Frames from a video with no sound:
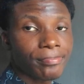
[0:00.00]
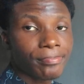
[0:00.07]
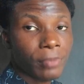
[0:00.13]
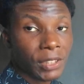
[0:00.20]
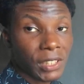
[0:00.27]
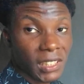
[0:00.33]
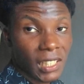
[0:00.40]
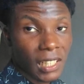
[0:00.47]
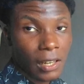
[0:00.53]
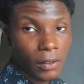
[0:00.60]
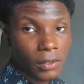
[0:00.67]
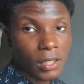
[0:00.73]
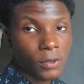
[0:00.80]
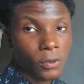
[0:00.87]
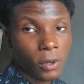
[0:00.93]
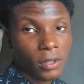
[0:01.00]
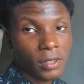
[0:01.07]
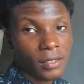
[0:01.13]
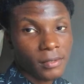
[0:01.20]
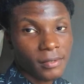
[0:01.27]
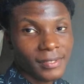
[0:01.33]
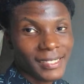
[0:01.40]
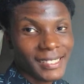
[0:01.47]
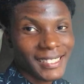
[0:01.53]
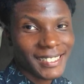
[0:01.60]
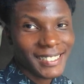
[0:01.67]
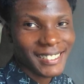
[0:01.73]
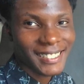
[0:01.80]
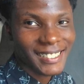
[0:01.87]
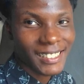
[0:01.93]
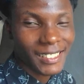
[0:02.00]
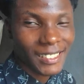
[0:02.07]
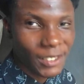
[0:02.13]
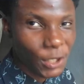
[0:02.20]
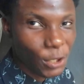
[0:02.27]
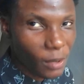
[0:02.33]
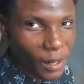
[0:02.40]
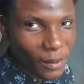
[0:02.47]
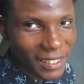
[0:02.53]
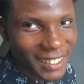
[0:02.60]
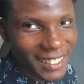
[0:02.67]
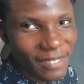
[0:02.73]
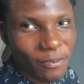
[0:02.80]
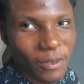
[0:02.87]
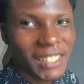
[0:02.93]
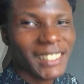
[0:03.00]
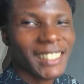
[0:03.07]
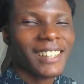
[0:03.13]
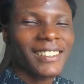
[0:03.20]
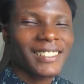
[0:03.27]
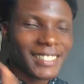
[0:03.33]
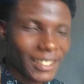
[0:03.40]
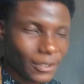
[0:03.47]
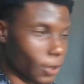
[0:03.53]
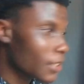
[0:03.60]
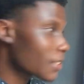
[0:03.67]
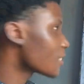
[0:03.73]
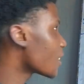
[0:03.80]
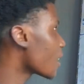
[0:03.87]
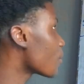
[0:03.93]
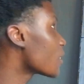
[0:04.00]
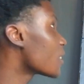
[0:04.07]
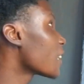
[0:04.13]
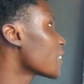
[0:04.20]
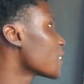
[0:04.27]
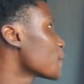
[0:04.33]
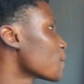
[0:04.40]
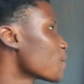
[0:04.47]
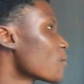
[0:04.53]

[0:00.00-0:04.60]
Purchase account is what, do you remember? Purchase account is what is debited.